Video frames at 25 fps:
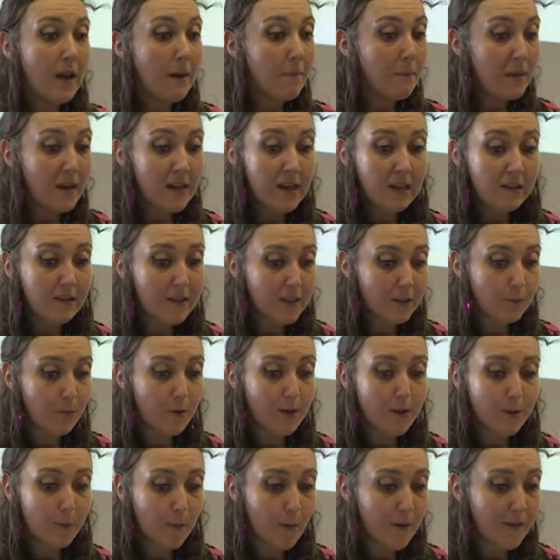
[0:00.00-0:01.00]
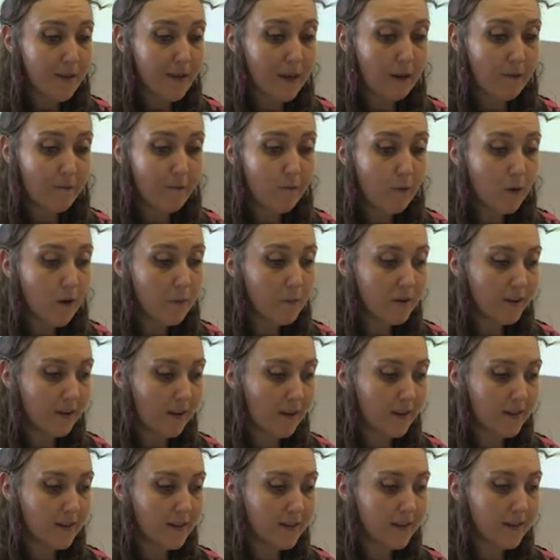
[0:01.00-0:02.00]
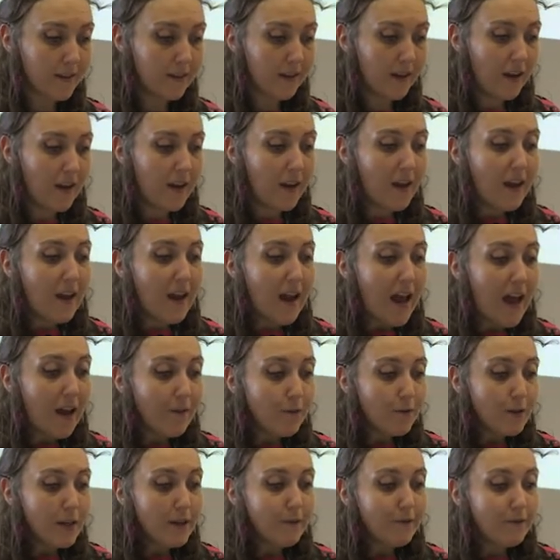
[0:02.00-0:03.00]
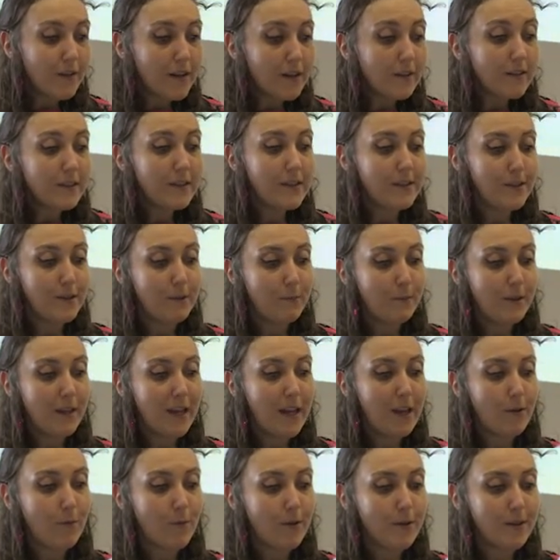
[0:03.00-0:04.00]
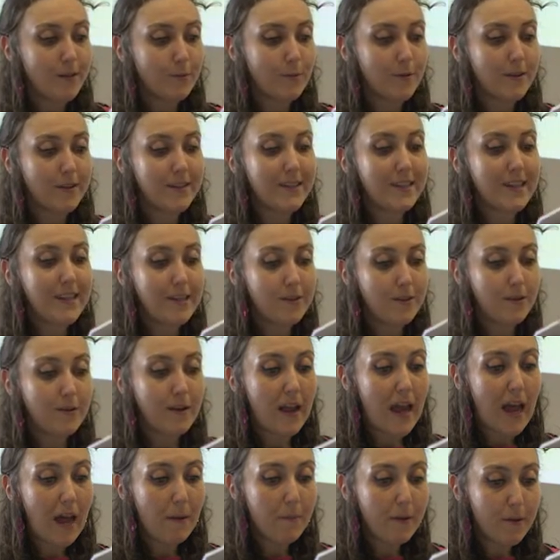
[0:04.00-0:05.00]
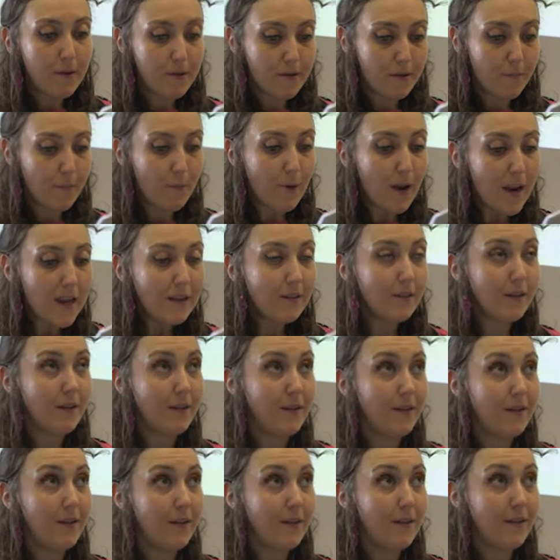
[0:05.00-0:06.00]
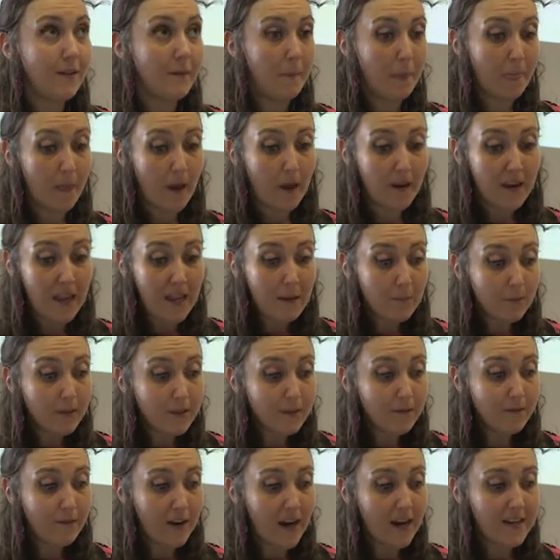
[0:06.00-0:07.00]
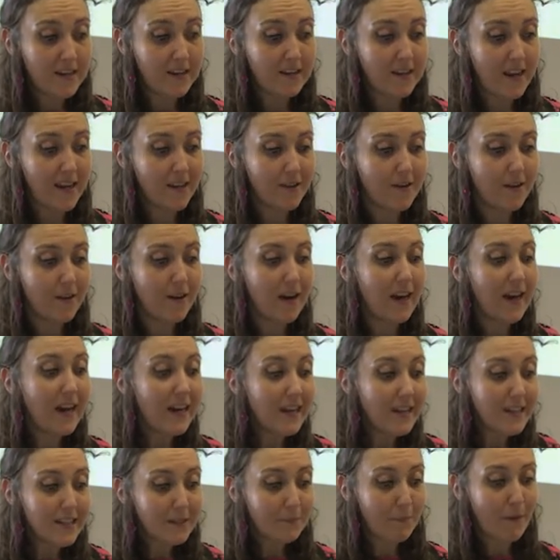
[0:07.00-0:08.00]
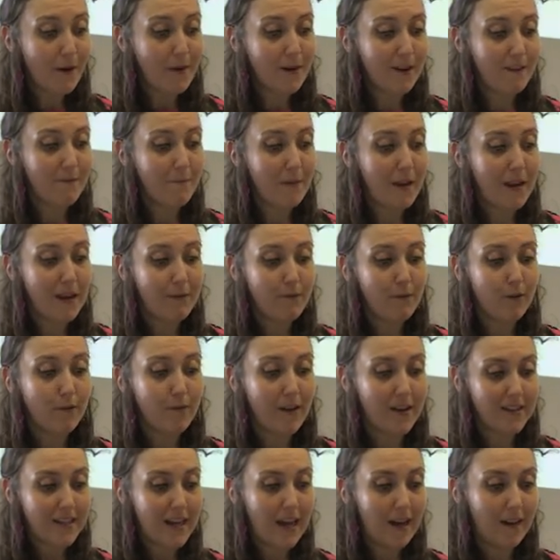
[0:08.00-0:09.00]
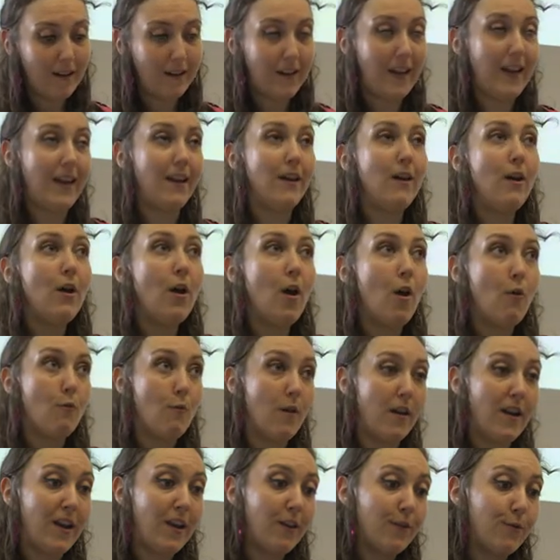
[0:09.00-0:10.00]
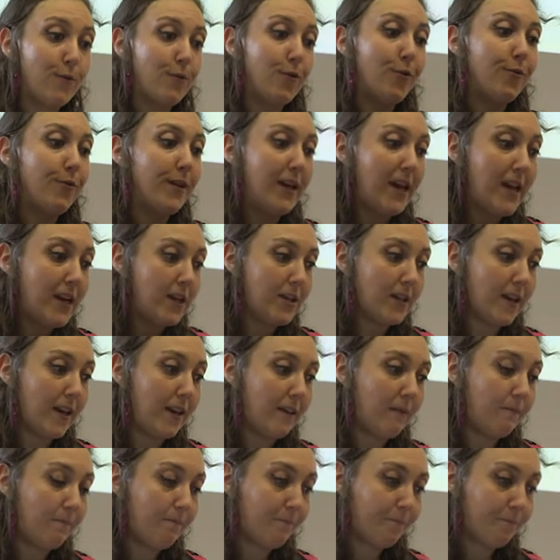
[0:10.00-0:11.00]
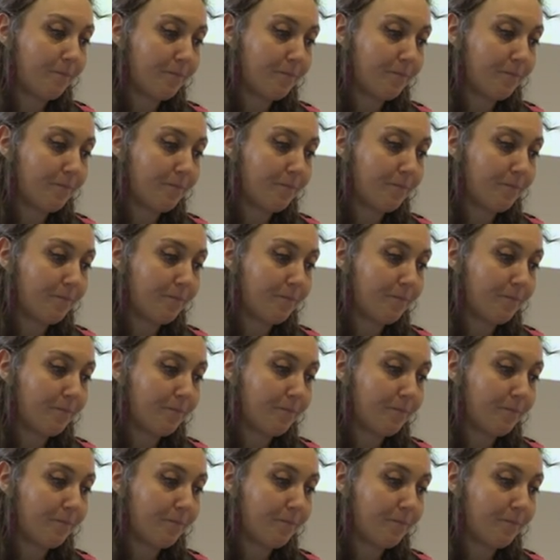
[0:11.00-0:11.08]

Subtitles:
meaningless Wordsworthian formulas after he fails to duplicate Wordsworth's Tintern Abbey or The Prelude, unable to find in nature any spark of meaningful vitality running through creation.